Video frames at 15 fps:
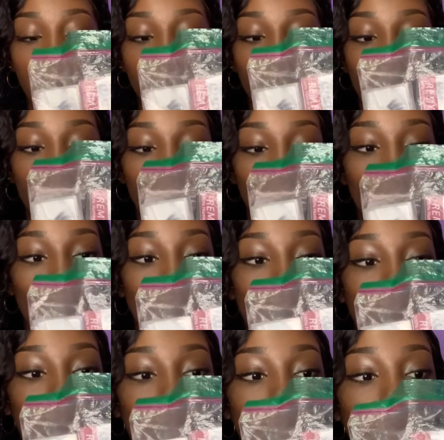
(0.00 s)
from
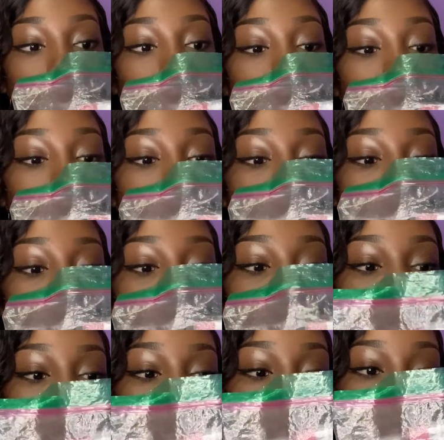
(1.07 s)
local
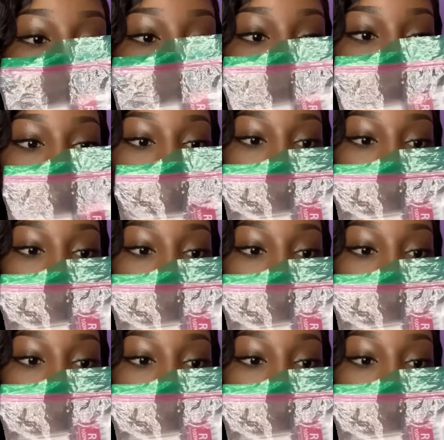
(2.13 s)
drugstore,